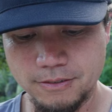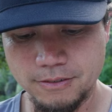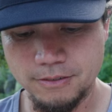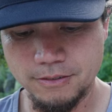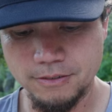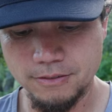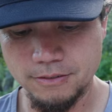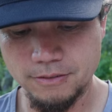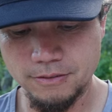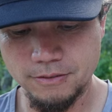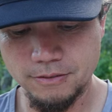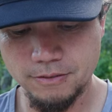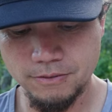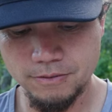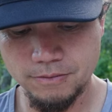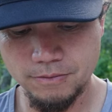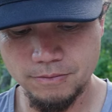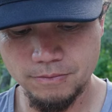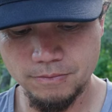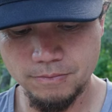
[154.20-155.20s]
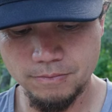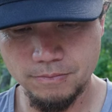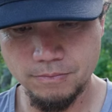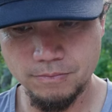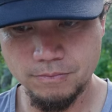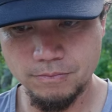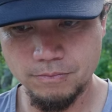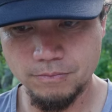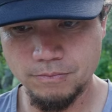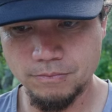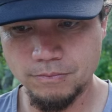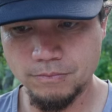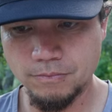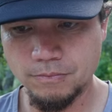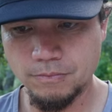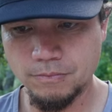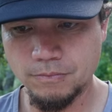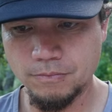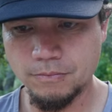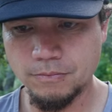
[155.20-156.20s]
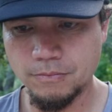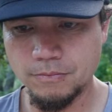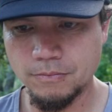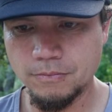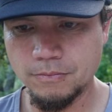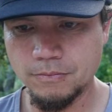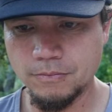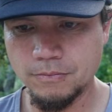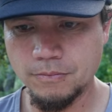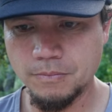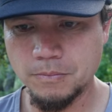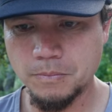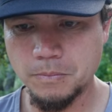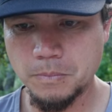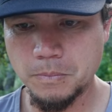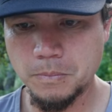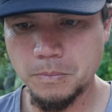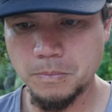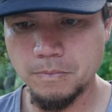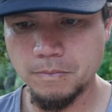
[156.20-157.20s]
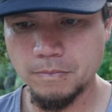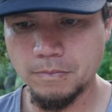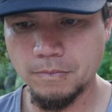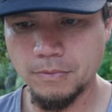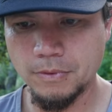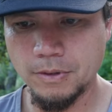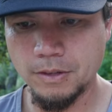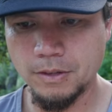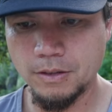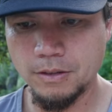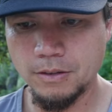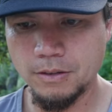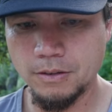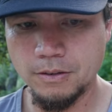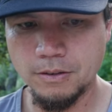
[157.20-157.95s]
Nothing is said.